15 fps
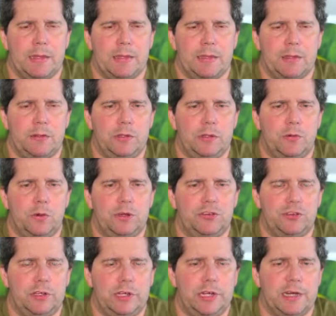The only
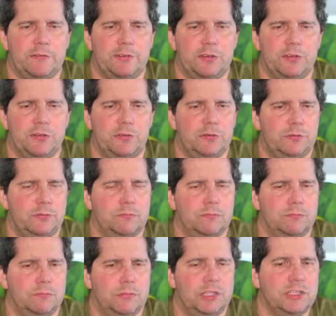question I have is
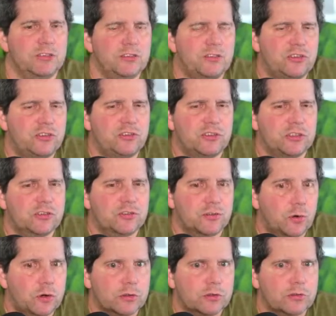g6
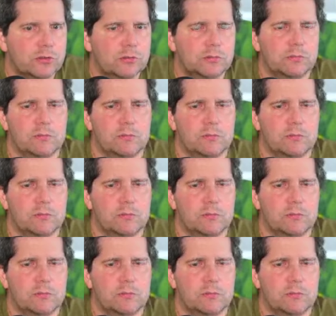forced?